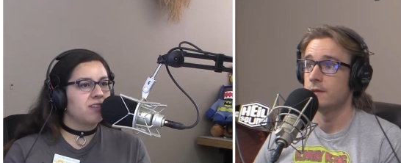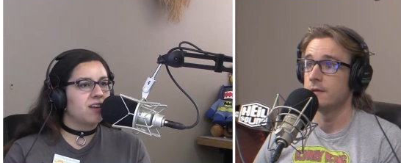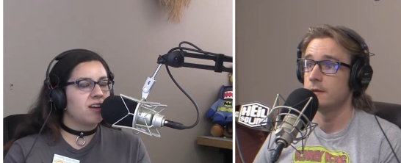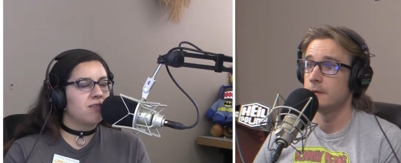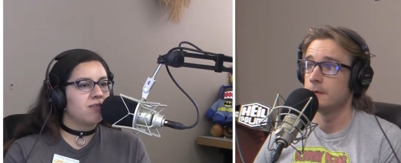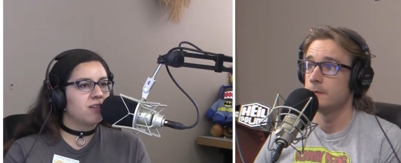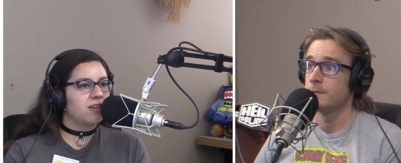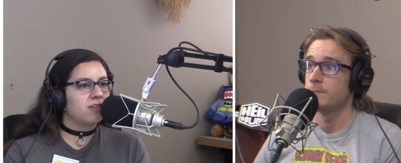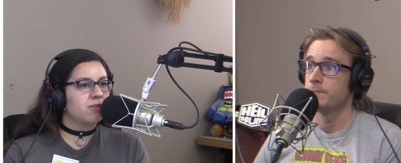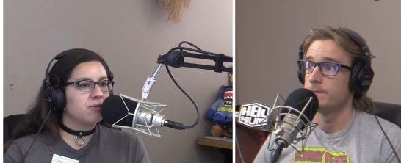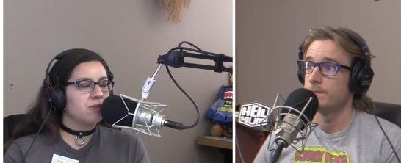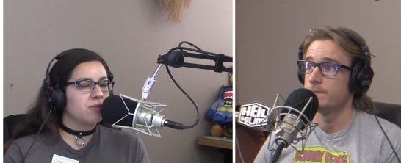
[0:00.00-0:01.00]
Speaker 1: advertise
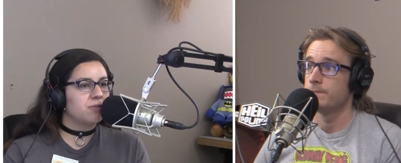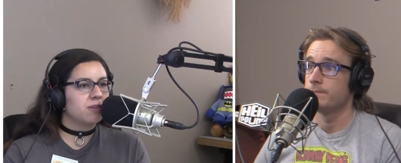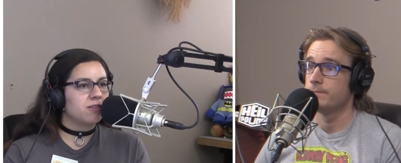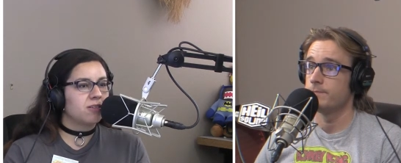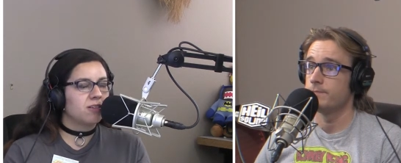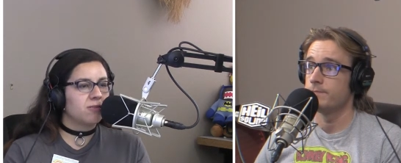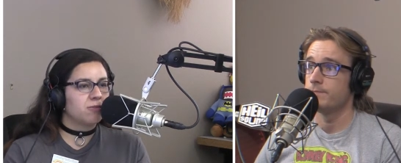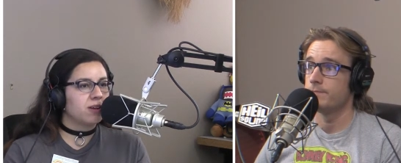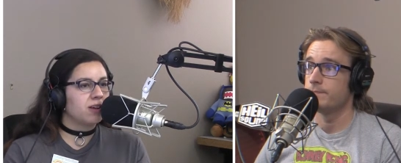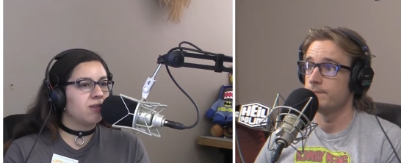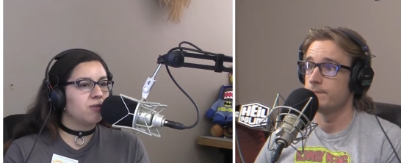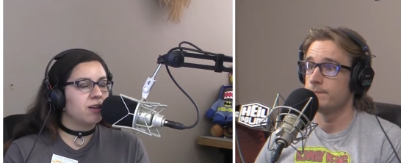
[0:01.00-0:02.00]
more, especially we
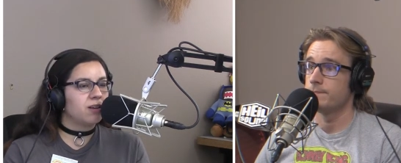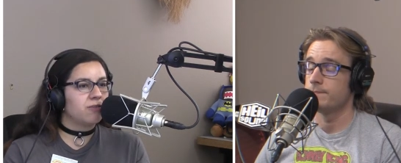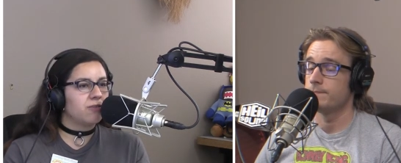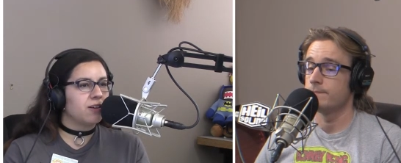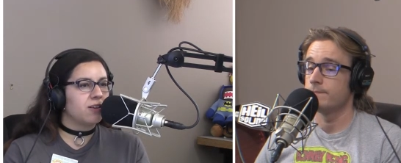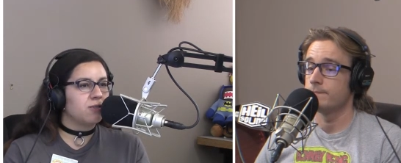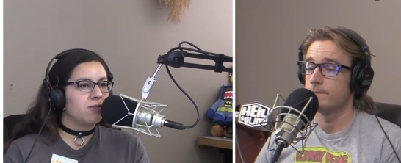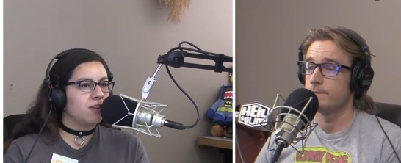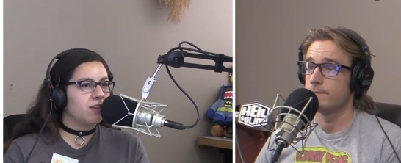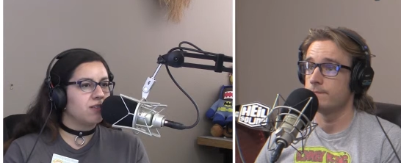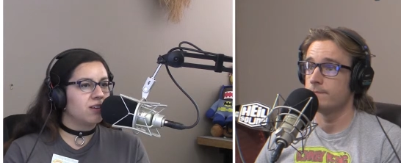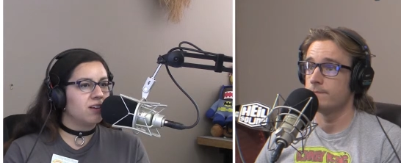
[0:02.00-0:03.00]
we have friends with
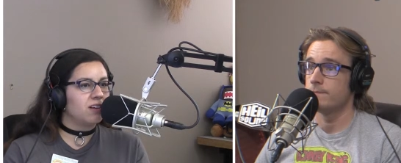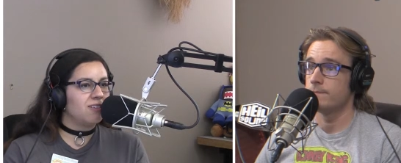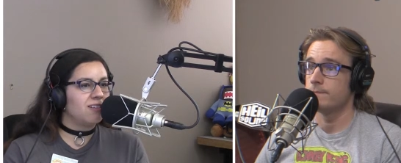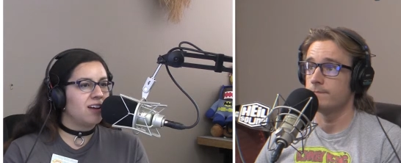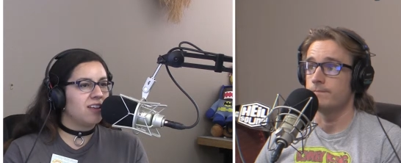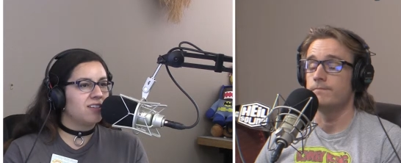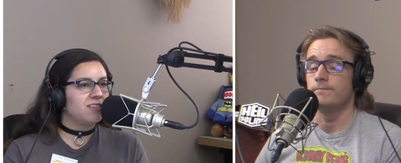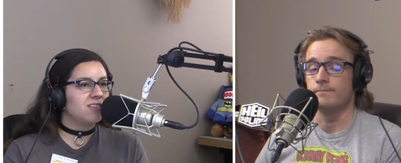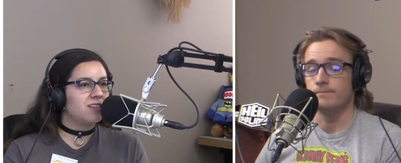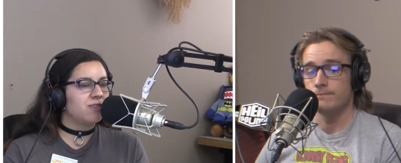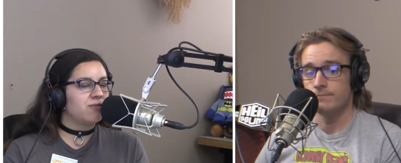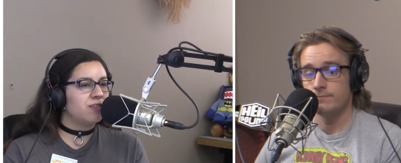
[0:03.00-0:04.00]
avocado allergy,
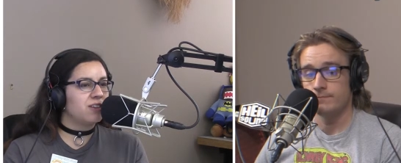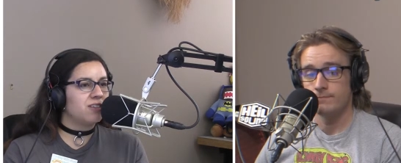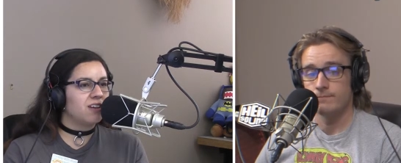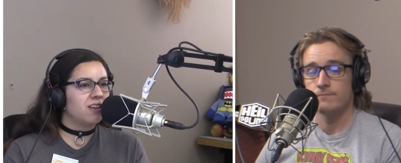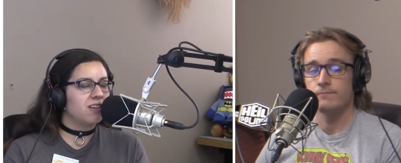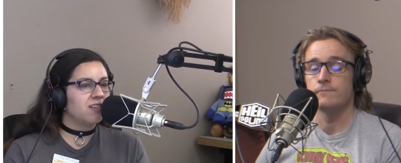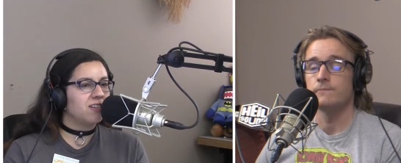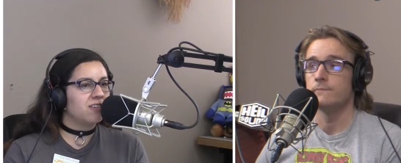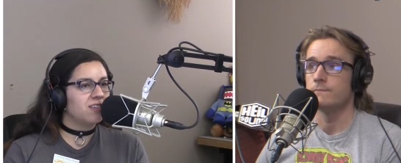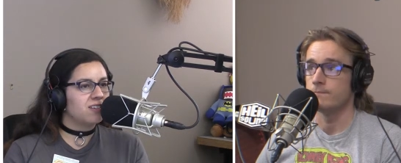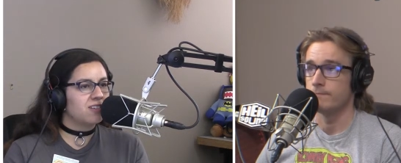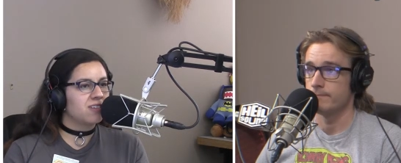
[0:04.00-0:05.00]
mm. fish
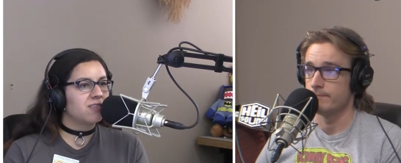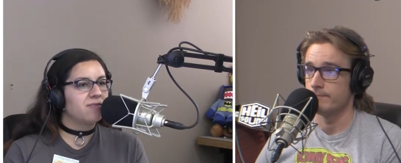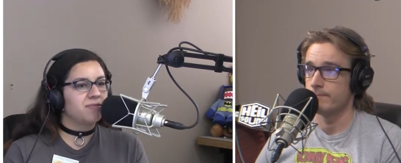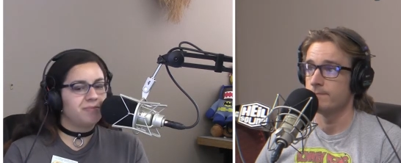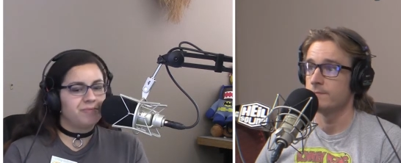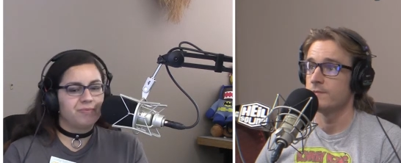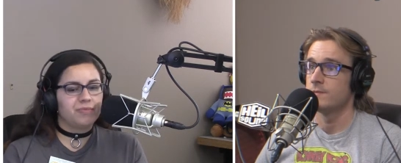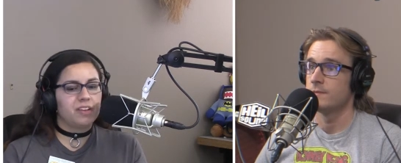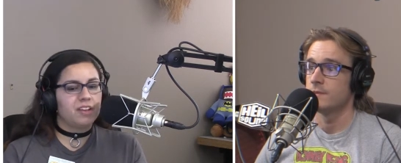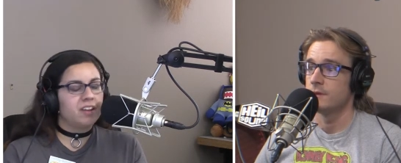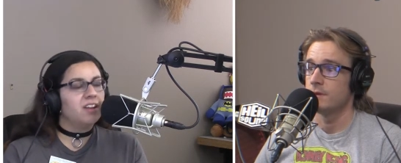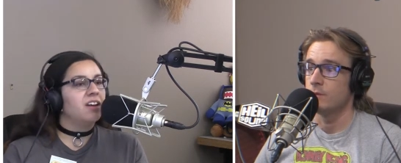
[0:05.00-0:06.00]
allergies.
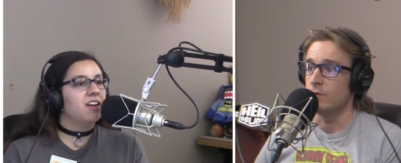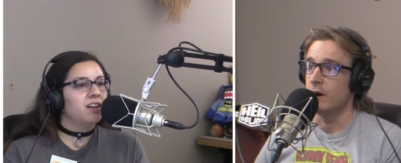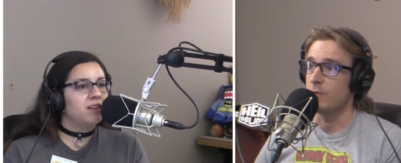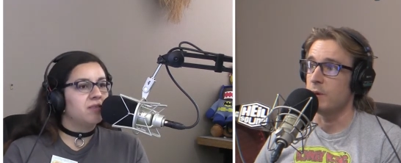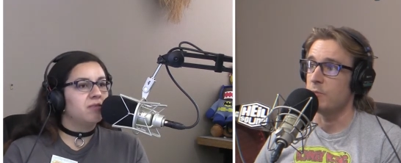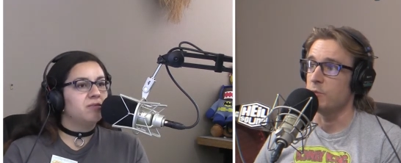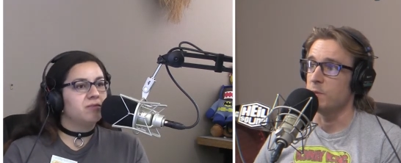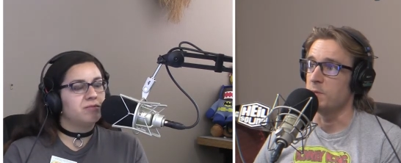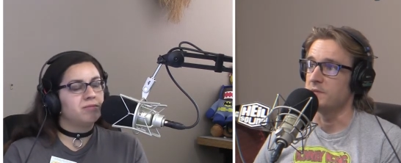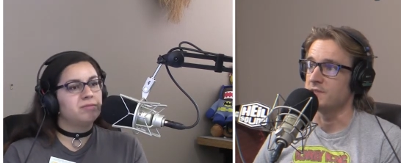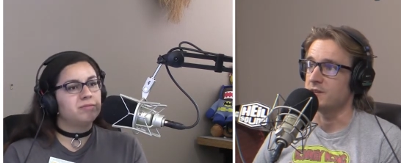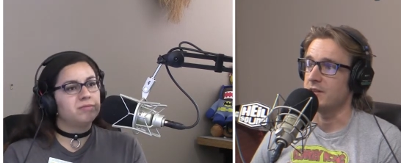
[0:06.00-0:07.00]
Speaker 2: Well, I remember when we went
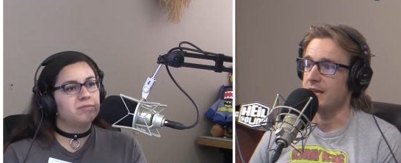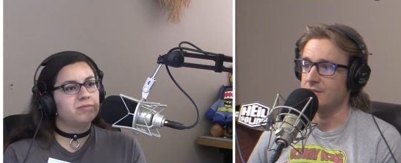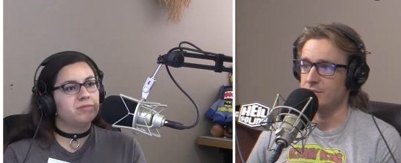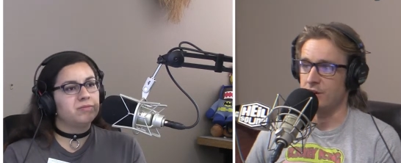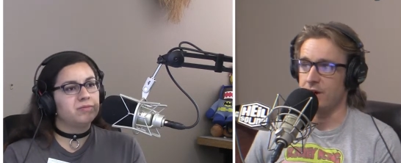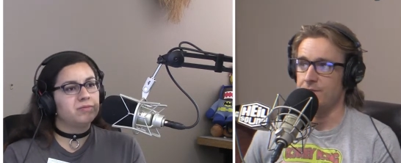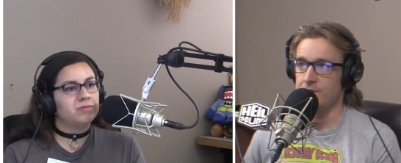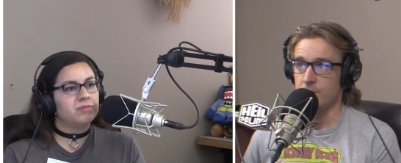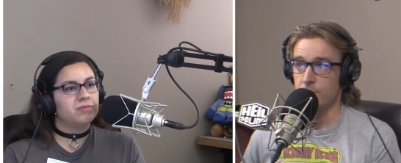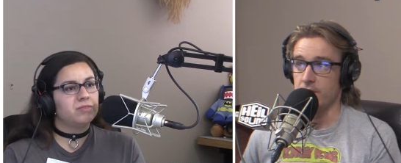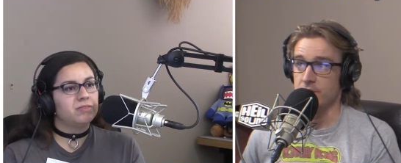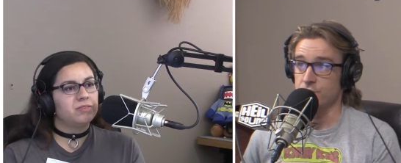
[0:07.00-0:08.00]
to Klatch Coffee in
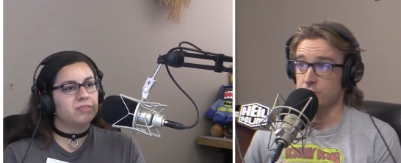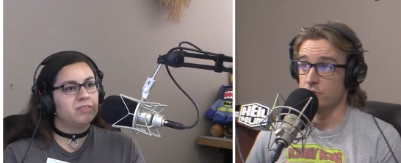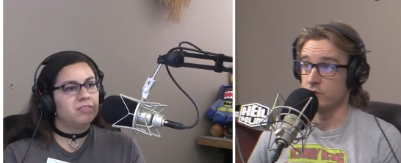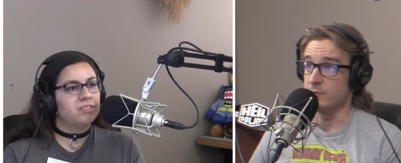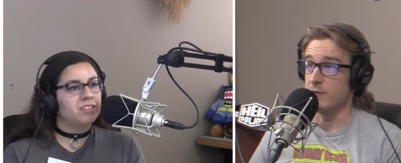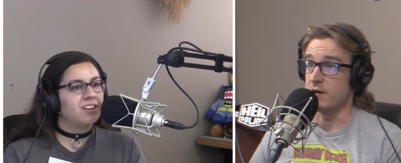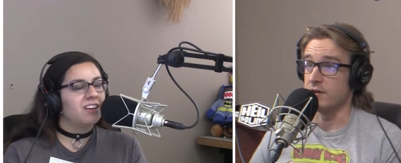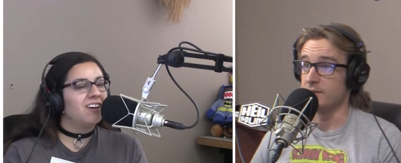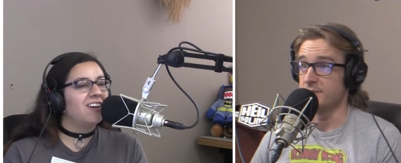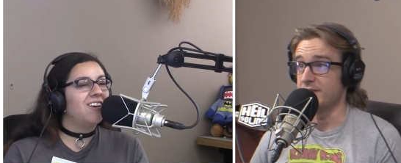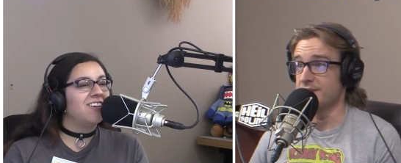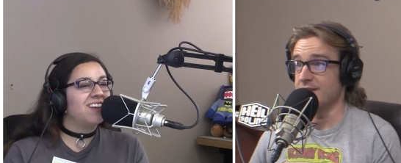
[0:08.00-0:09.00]
Rancho Cucamonga oh,
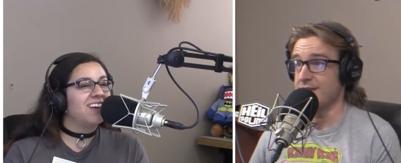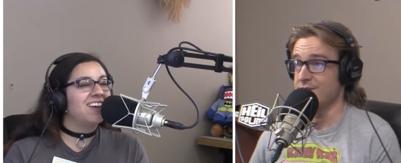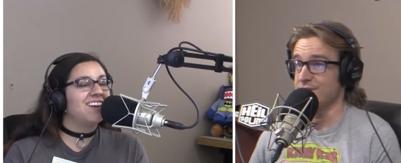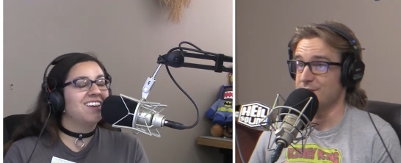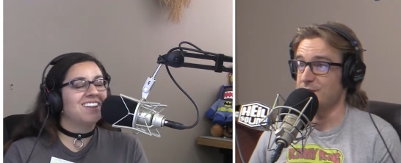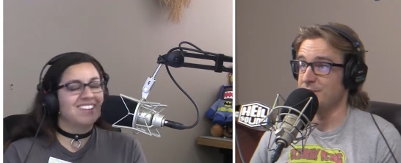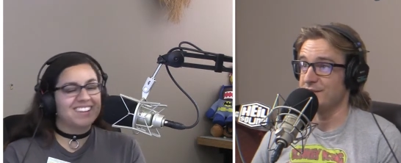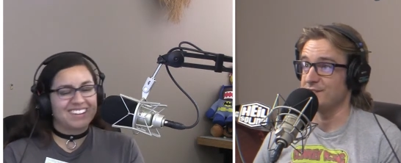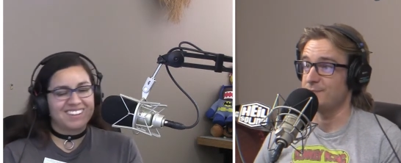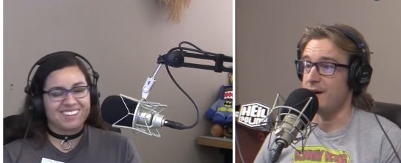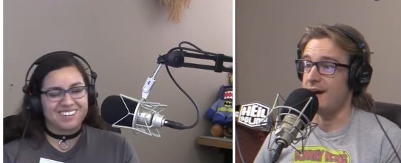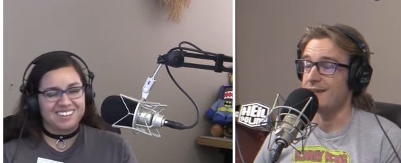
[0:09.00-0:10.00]
because yeah. that used to be my
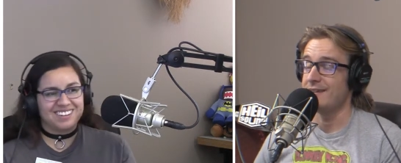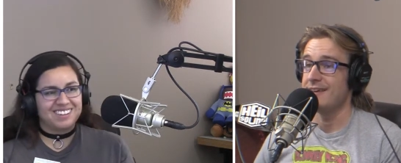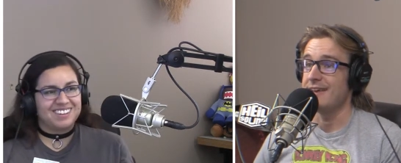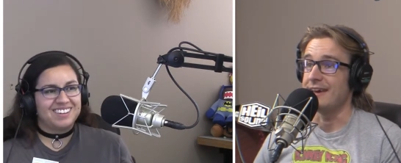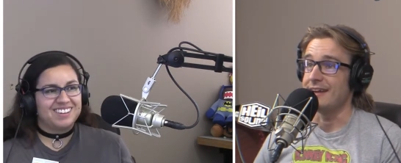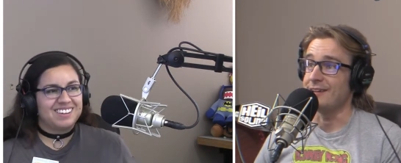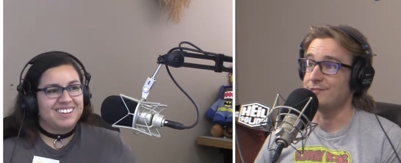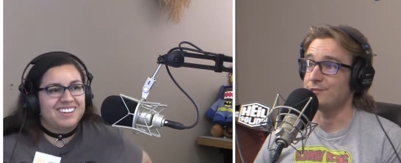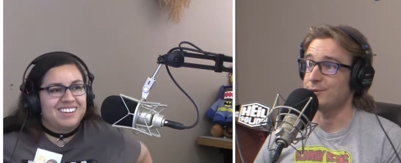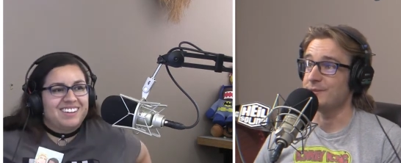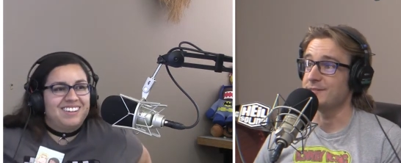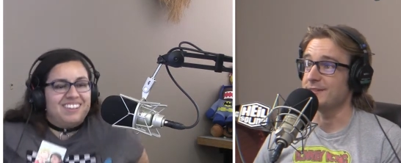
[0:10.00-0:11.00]
spot. And I used to
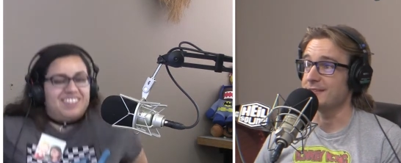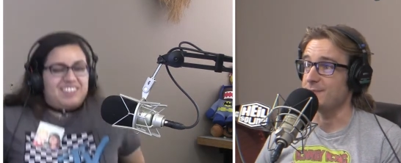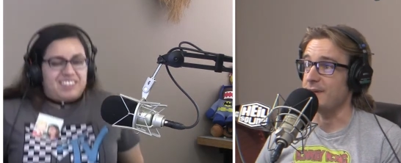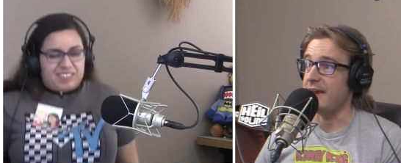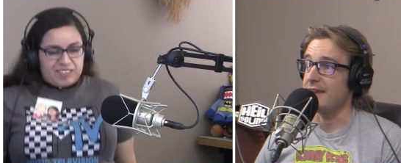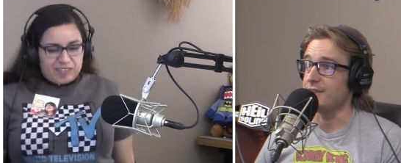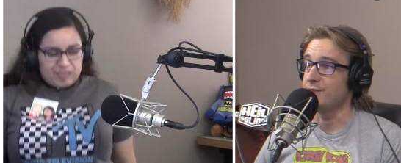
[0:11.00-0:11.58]
always get the patio